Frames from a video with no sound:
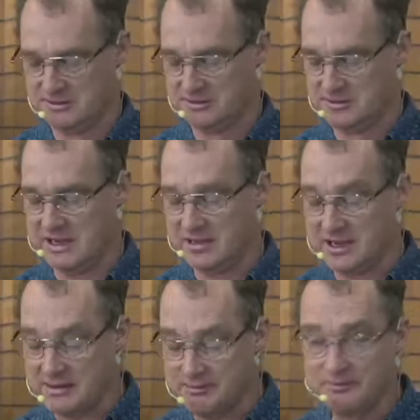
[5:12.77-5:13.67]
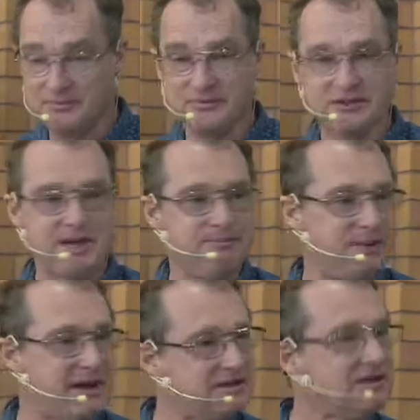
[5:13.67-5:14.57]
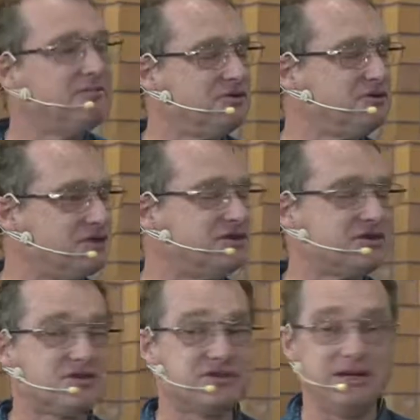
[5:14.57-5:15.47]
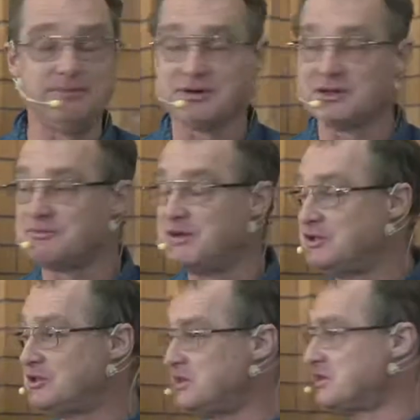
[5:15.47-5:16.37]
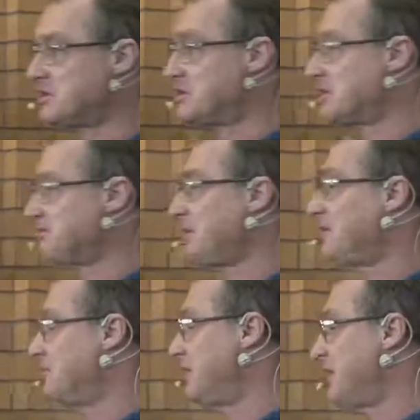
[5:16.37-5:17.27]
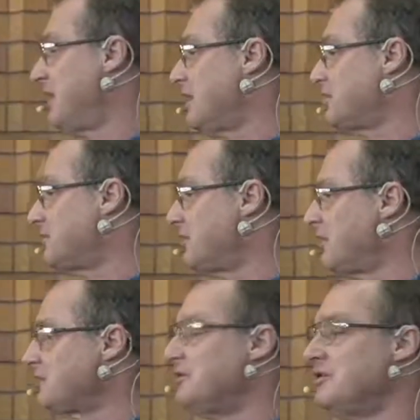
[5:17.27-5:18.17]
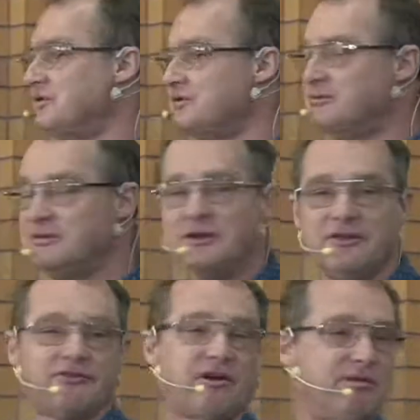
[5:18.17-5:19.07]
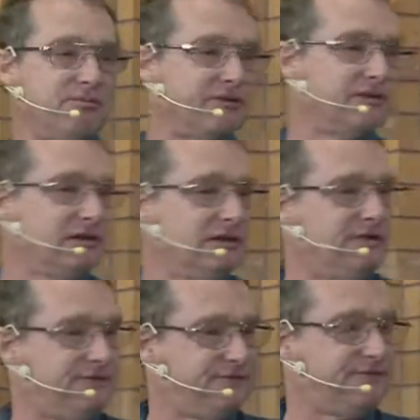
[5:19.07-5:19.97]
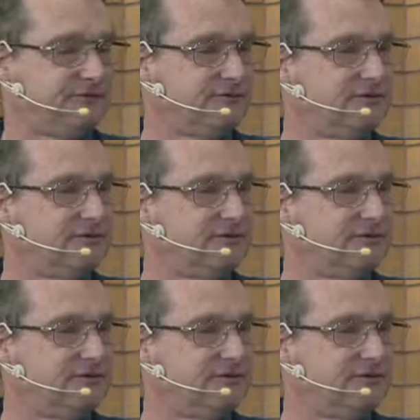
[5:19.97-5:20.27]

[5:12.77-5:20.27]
And they backed up what Jesus said, because when Jesus exposed their hearts, what did they try and do? Throw him off a cliff.